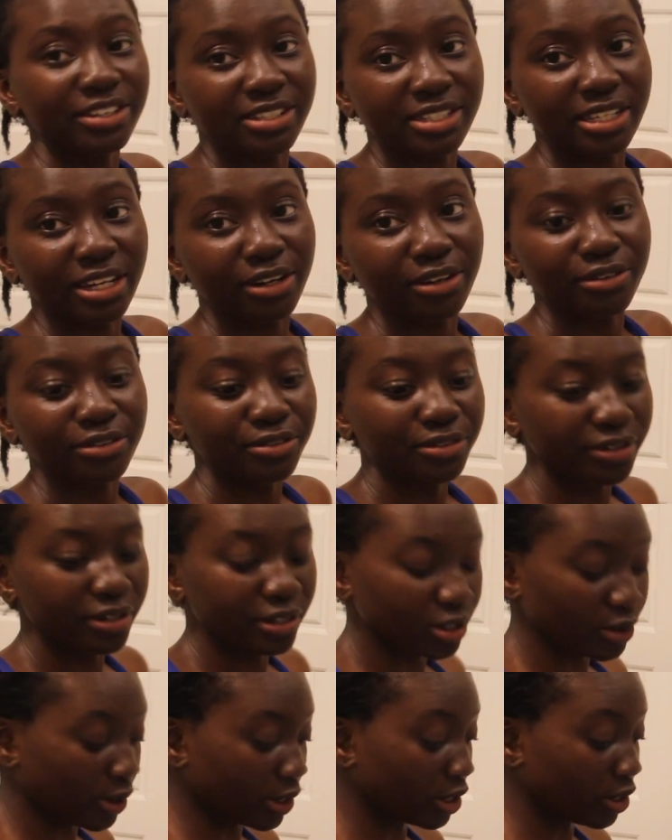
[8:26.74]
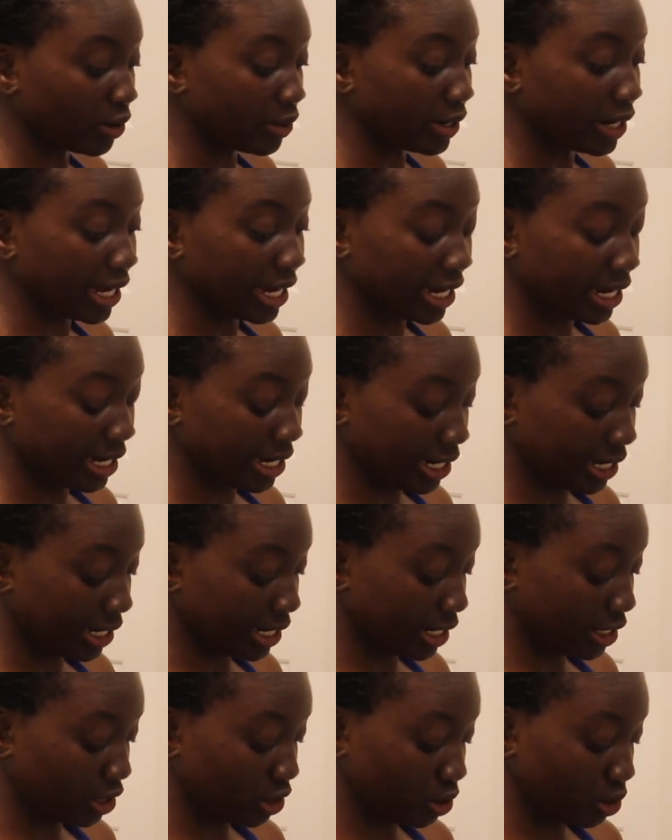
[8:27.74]
yourself. So I go ahead and
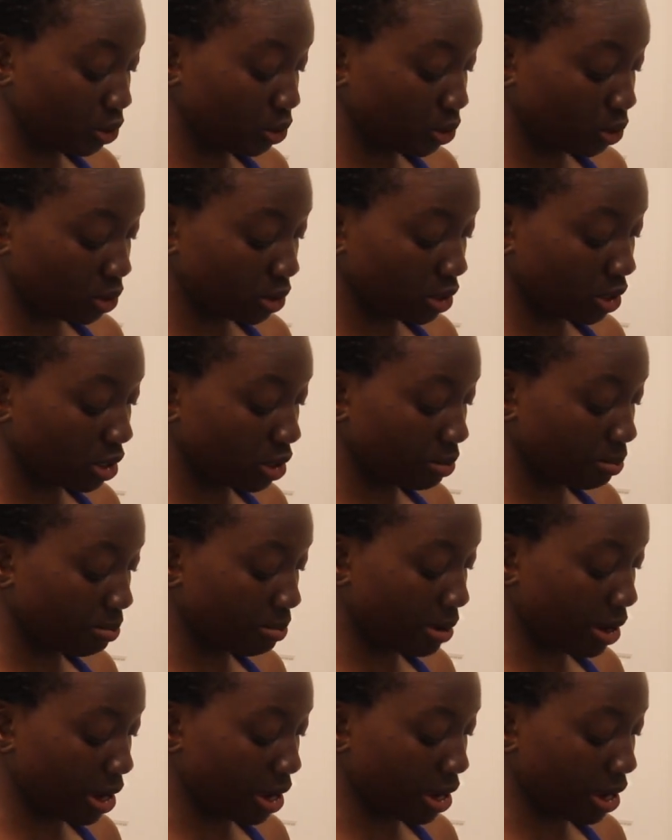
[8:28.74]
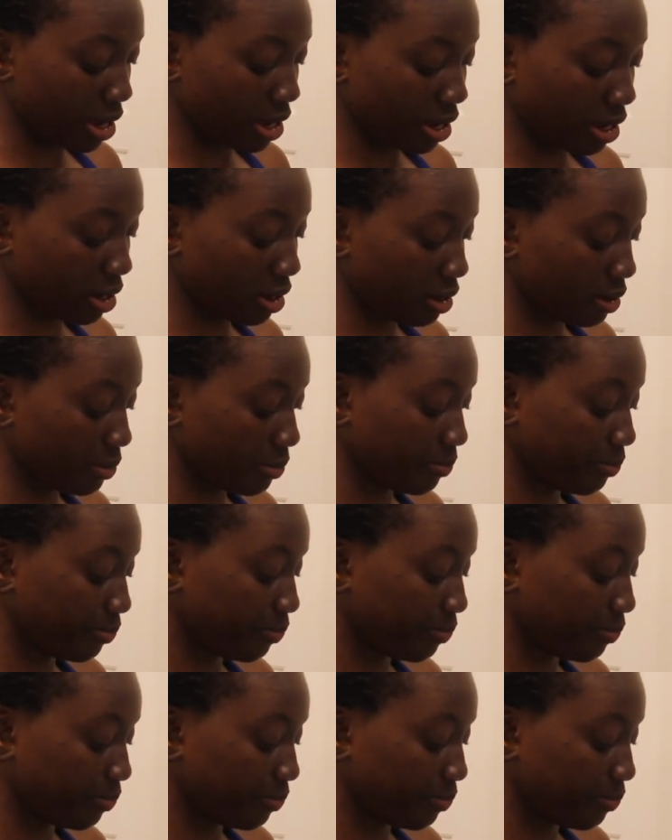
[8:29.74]
I use my